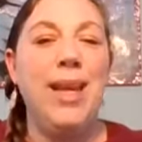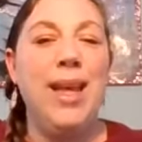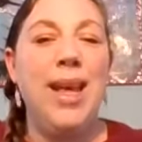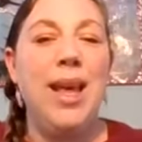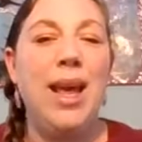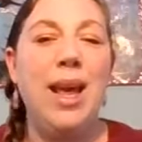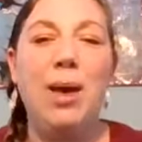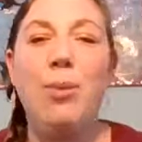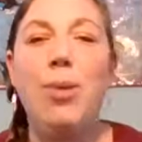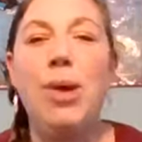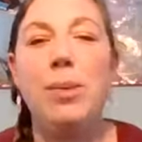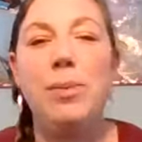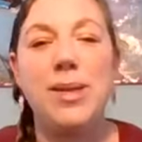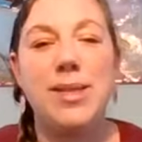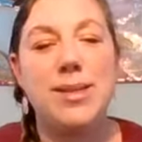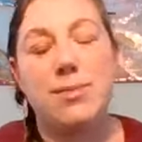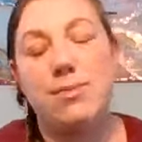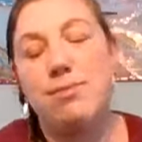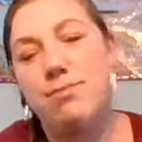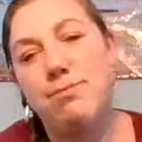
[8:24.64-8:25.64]
there will be
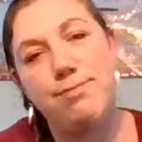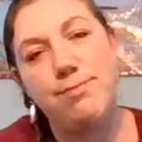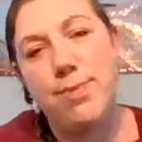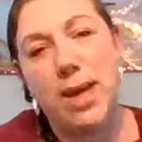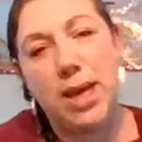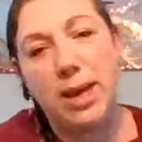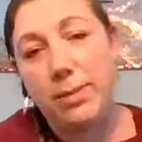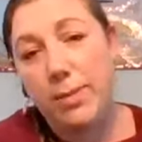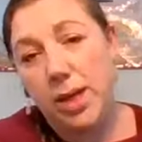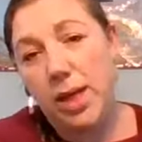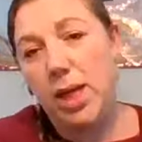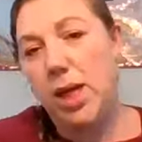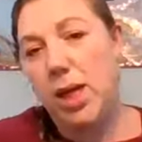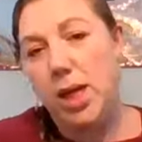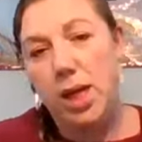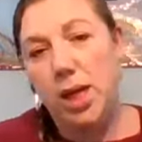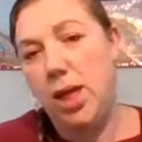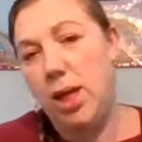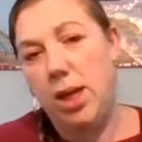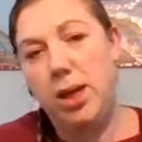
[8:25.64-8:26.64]
some
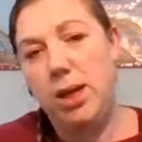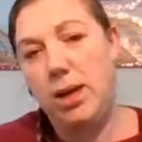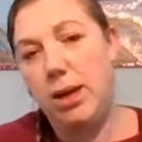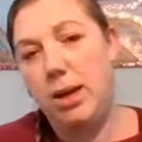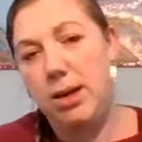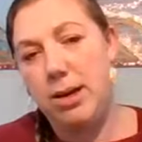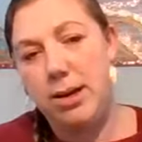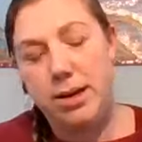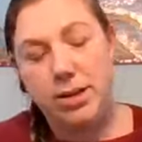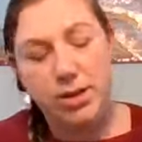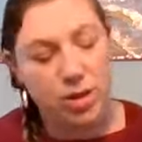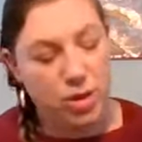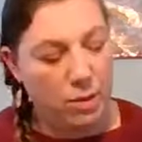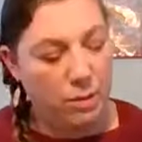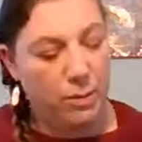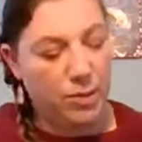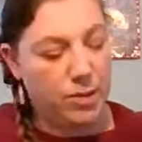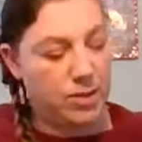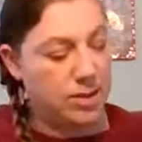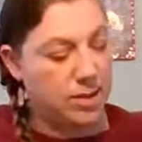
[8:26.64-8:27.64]
baby
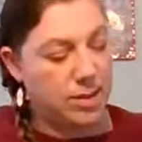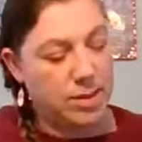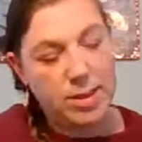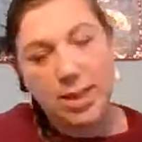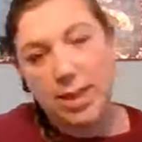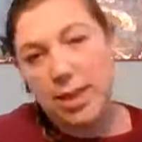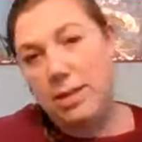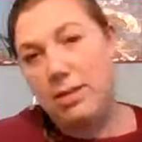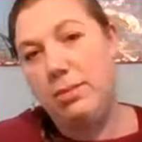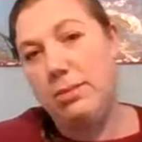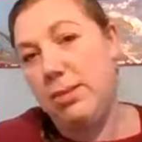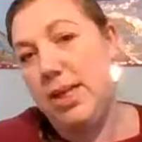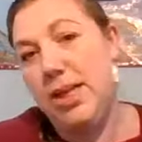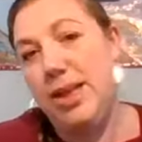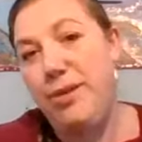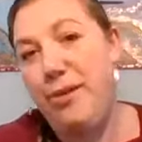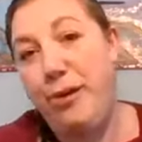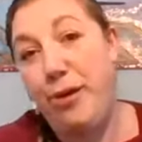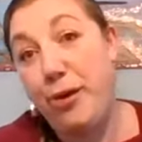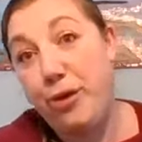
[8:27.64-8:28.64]
jumpers in
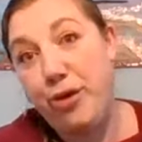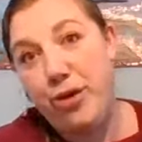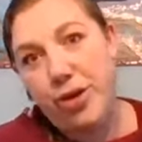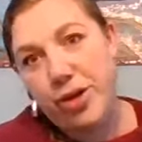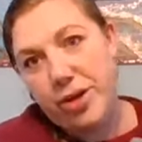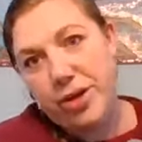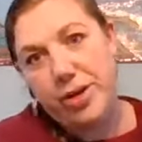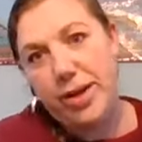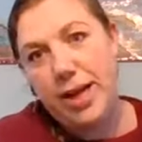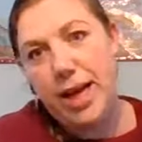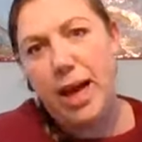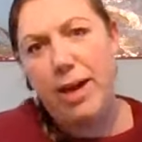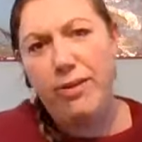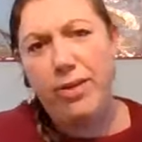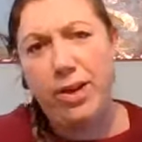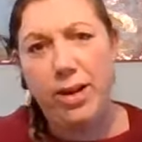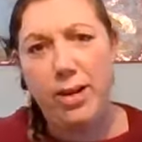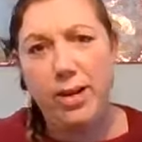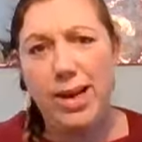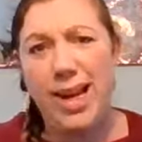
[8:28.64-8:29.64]
the future. I
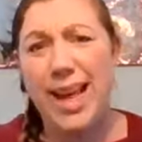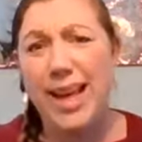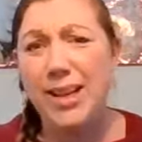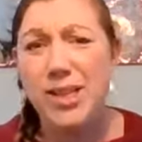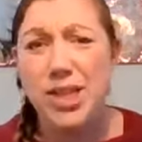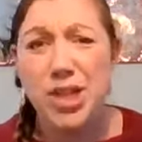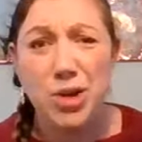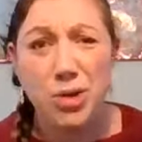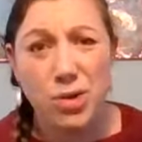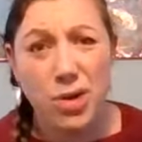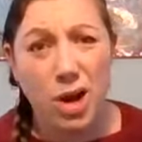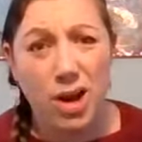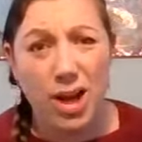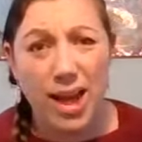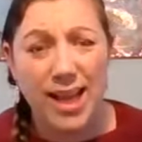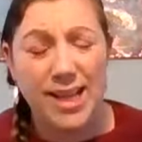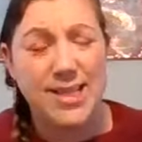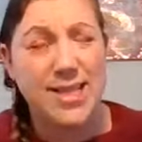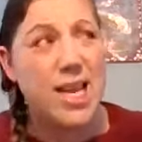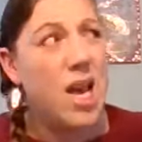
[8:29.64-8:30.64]
have like two
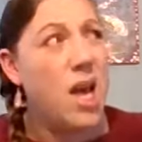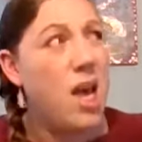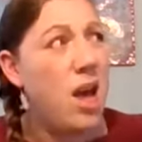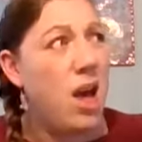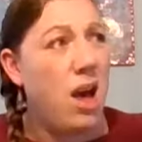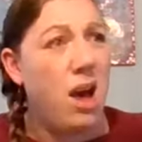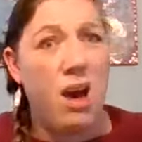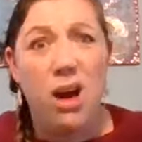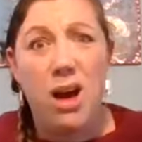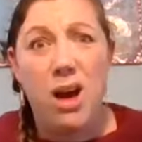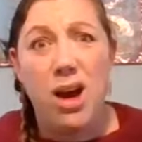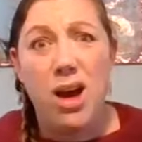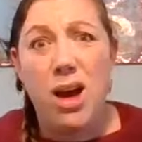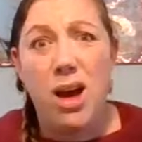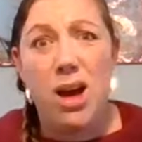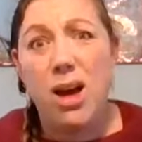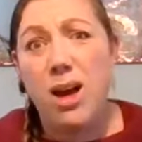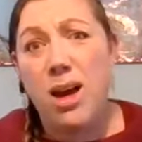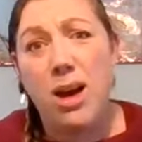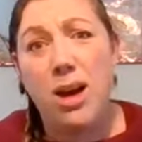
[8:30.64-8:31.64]
colleagues
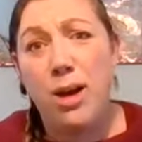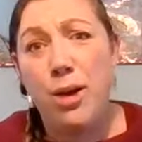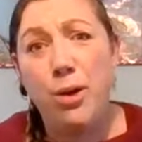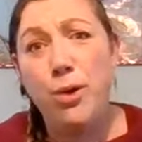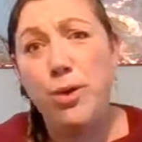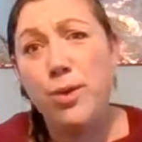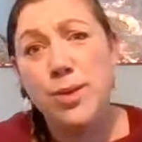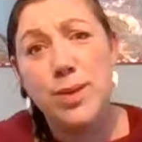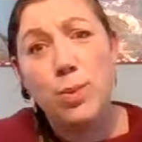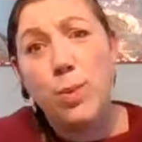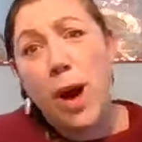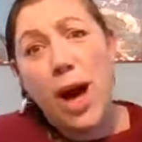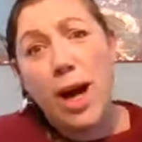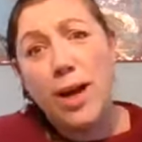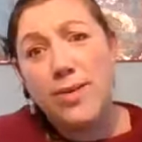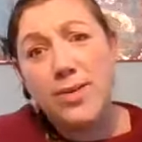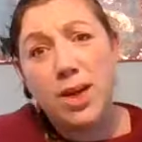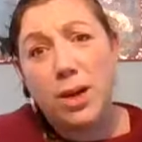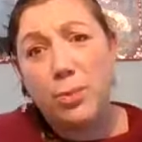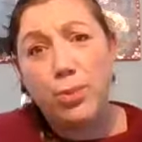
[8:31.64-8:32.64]
whose
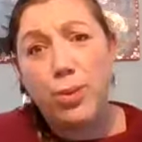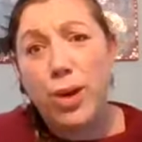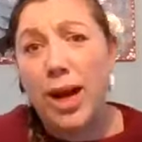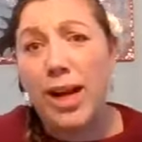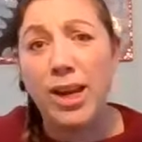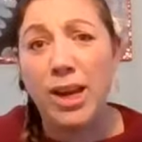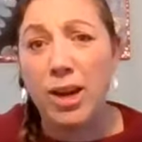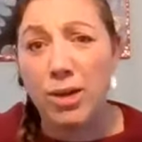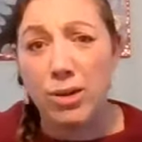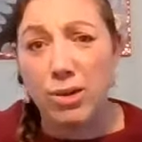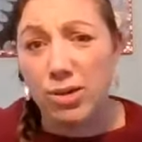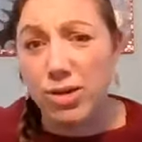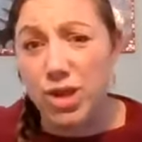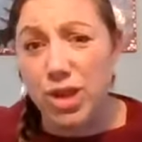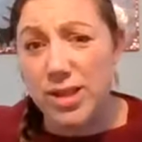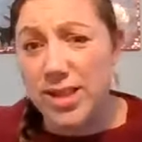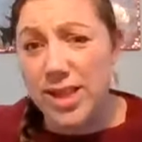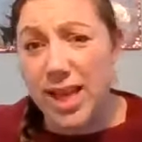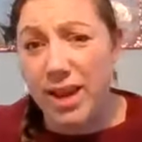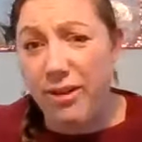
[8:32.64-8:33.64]
wives are pregnant or
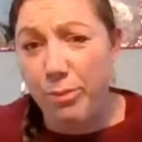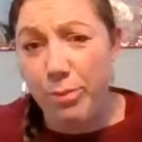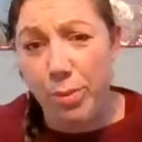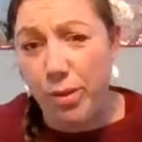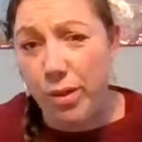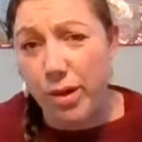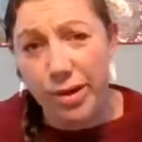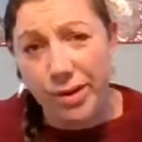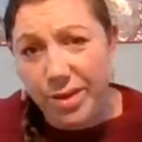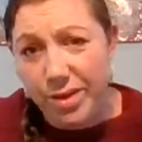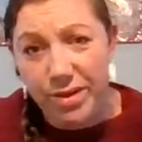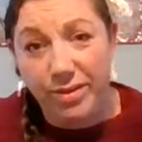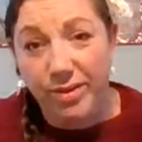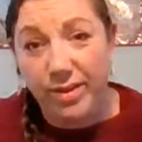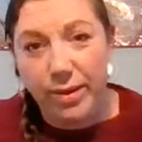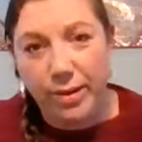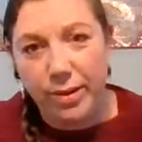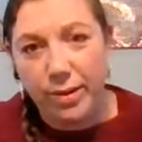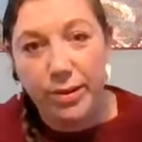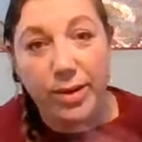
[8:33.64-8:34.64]
just gave birth,
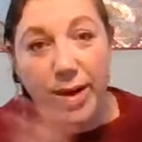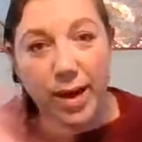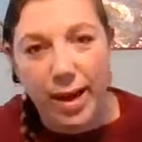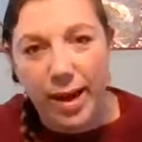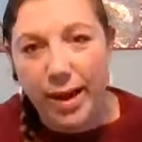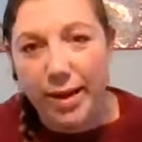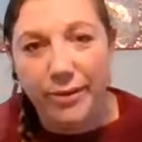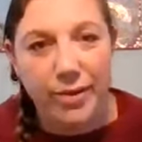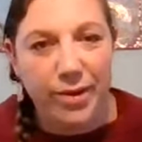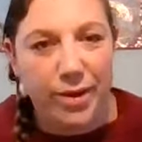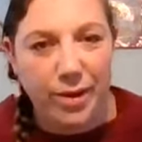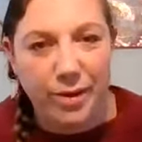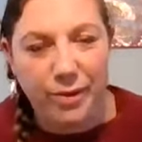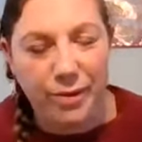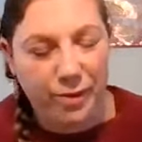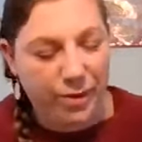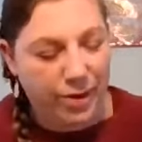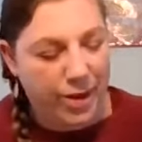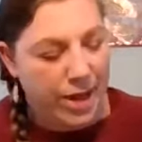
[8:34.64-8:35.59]
so I have enough.